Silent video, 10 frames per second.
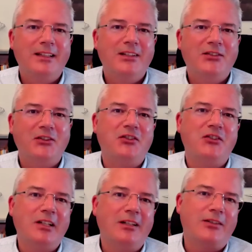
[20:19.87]
So it's your
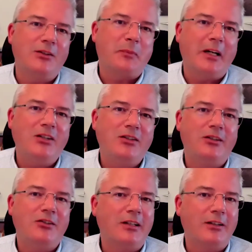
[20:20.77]
genius inspiration,
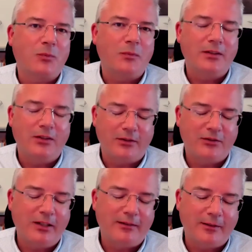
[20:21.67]
your genius
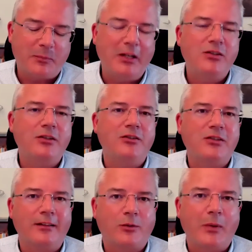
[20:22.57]
inspiration, your
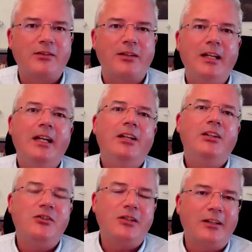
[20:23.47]
genius quest,
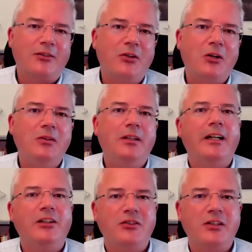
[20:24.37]
your genius role,
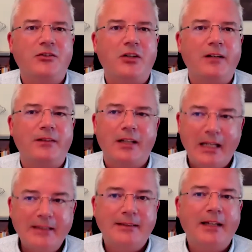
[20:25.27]
and your genius drivers.
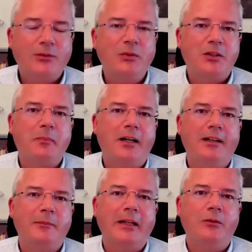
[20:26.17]
That's what your
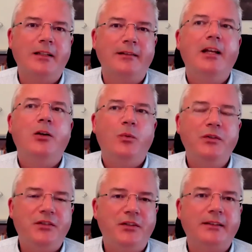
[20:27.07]
pilot's manual is.
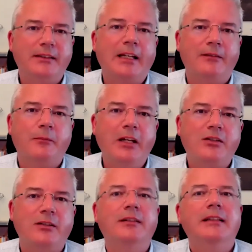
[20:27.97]
Once you got that
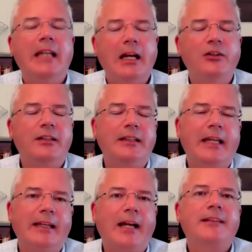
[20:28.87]
information, now you can
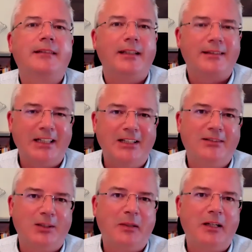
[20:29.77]
gain access
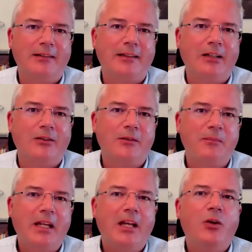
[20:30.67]
into the pilot's lounge.
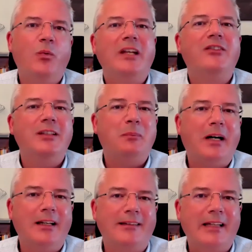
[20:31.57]
When you're in the
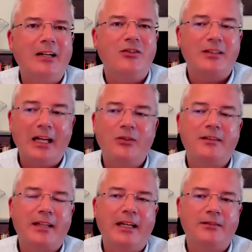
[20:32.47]
pilot's lounge, now it's
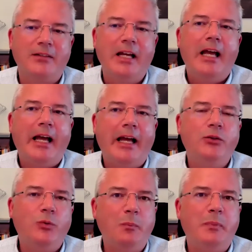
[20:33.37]
a case of how
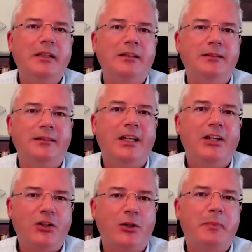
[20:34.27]
do we build
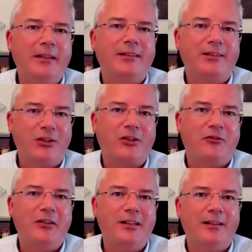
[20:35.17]
your business, your
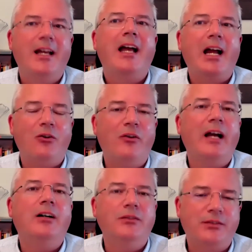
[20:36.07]
career
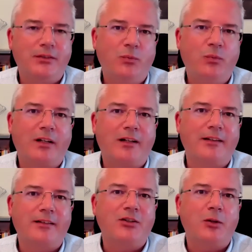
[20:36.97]
around what it is
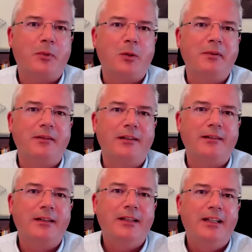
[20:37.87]
that your purpose
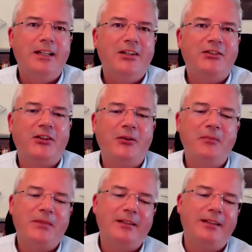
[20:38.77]
is.
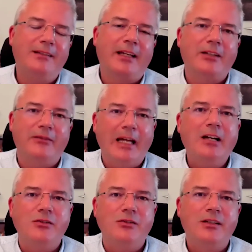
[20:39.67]
So the executive
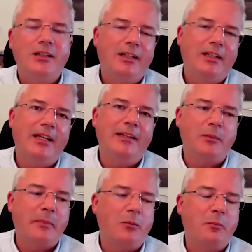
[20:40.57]
lounge is
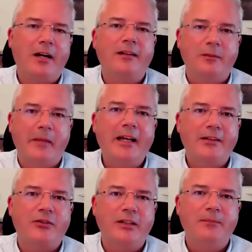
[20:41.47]
about personal
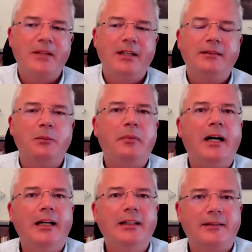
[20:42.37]
mastery. The
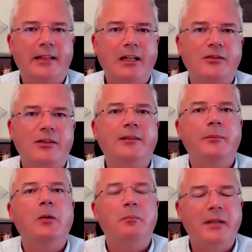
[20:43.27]
pilot's lounge is
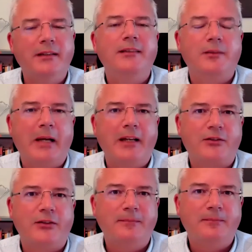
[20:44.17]
about business
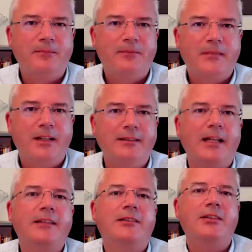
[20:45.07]
mastery. And
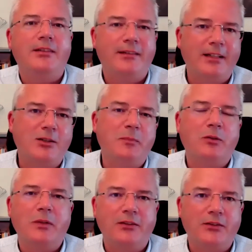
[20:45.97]
that's the distinction
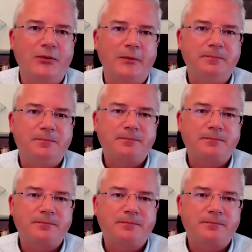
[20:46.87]
between the two of them.